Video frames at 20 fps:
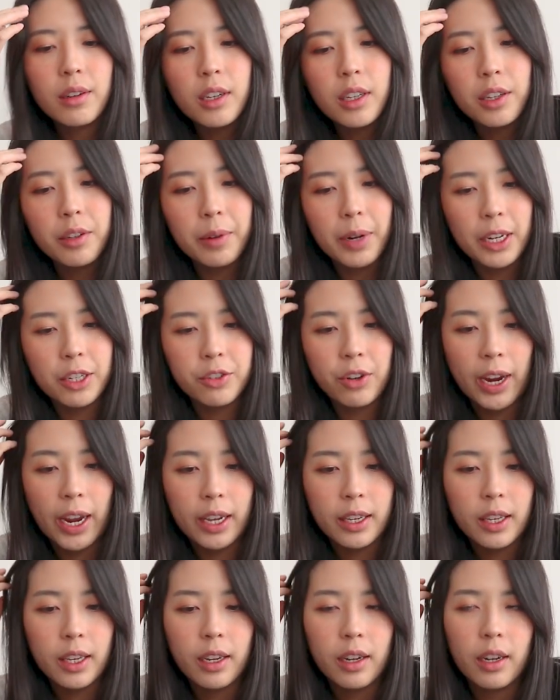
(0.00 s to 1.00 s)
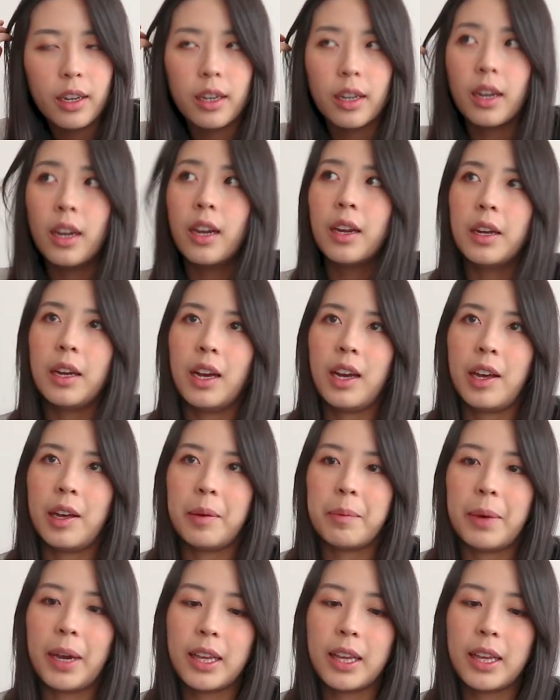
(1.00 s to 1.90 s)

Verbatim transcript: you're on the right track here. Um,